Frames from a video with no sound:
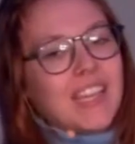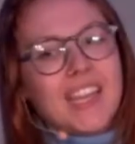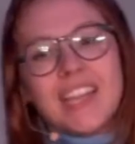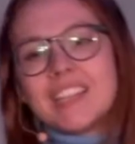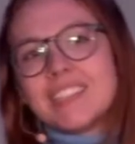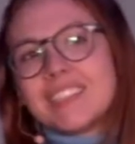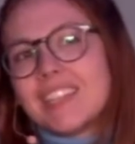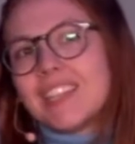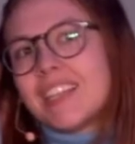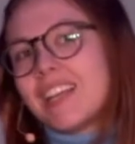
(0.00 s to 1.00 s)
And
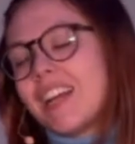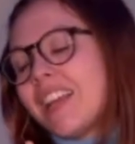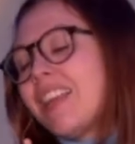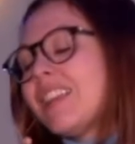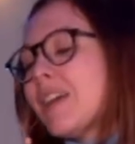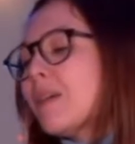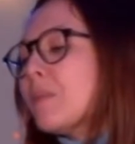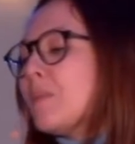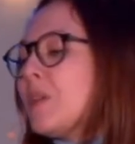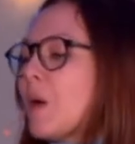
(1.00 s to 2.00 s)
I think
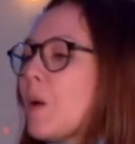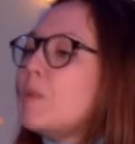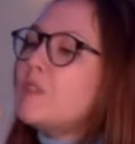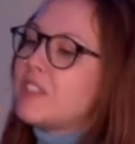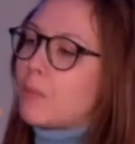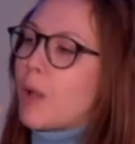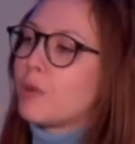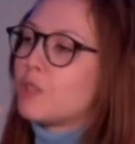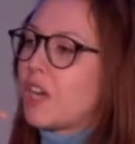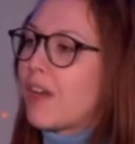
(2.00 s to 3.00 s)
that, you know, movies and pop
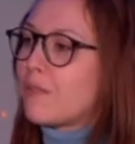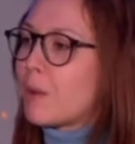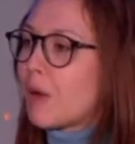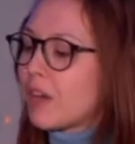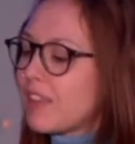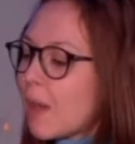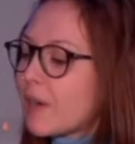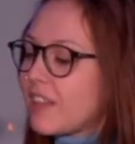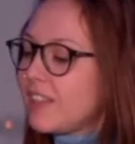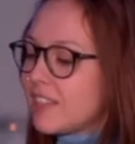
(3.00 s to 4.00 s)
culture have a part in that,
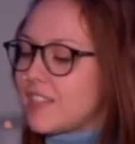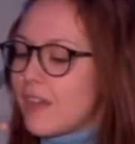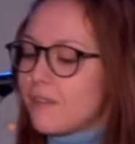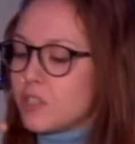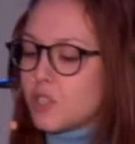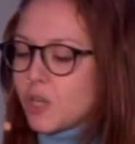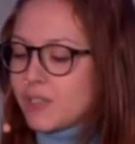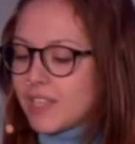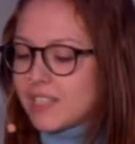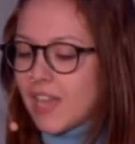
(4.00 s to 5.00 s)
but I think that David
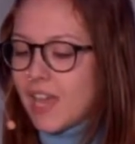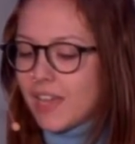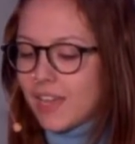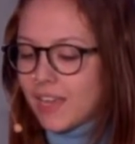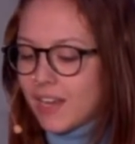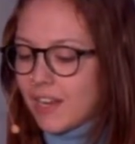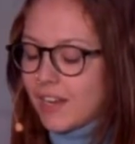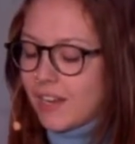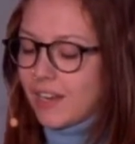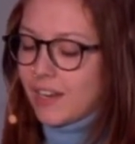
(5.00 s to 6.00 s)
shows us that
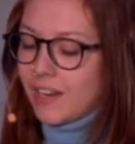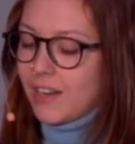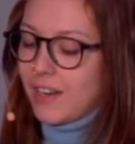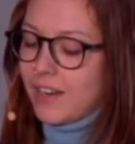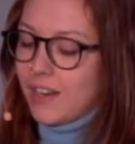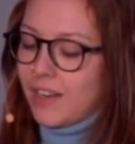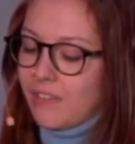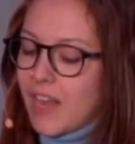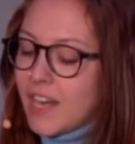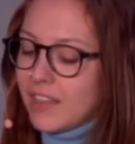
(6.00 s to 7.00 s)

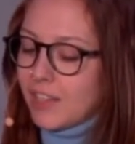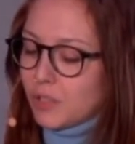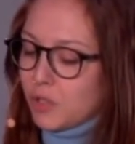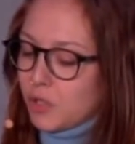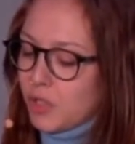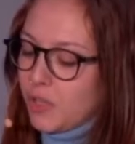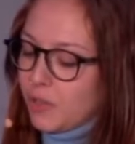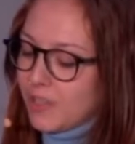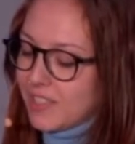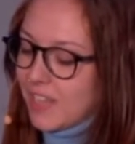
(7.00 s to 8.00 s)
if anything is
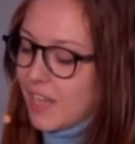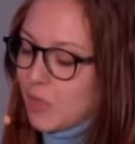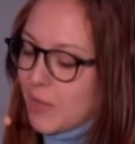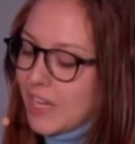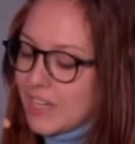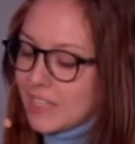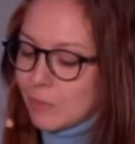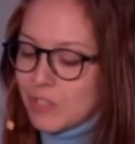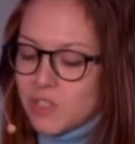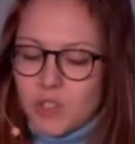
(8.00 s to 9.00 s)
true, it's that humanity's
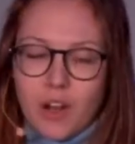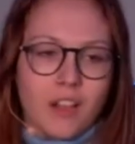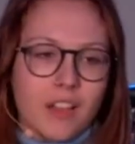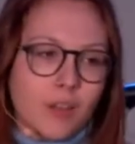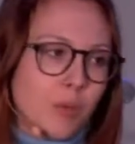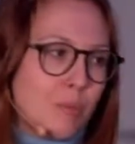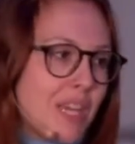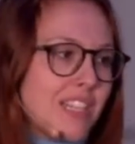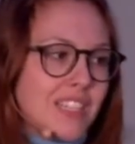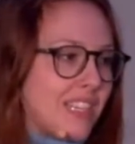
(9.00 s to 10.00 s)
been struggling with
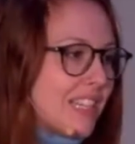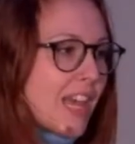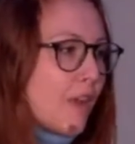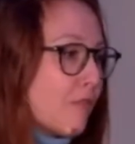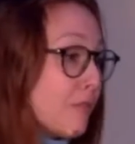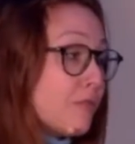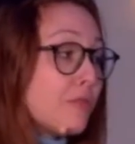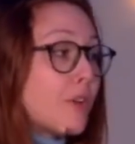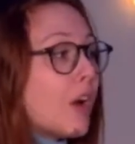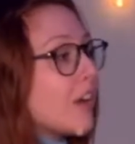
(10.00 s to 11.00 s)
being discontent for
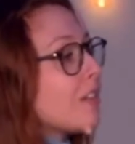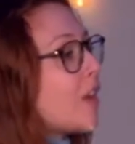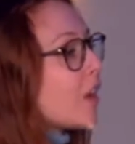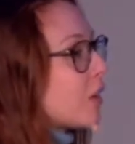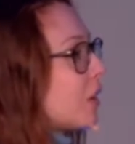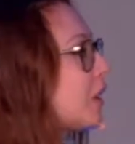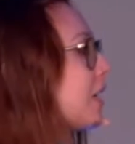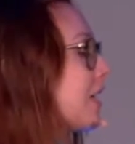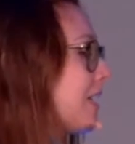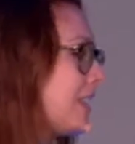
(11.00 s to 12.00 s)
far
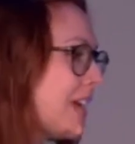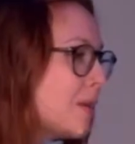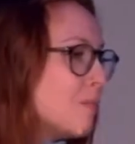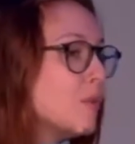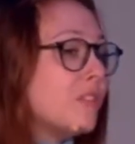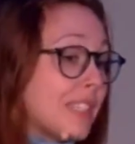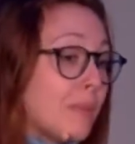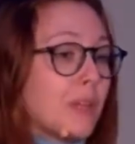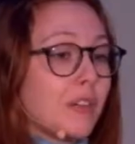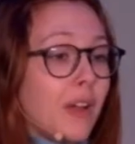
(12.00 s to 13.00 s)
longer than movies
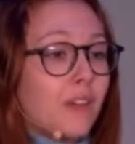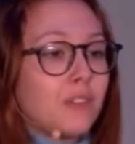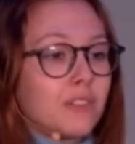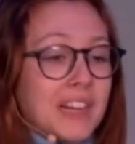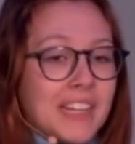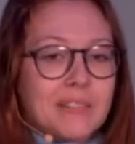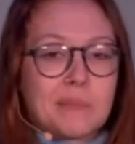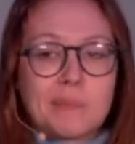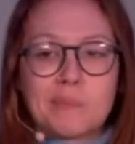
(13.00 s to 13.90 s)
have been around, right?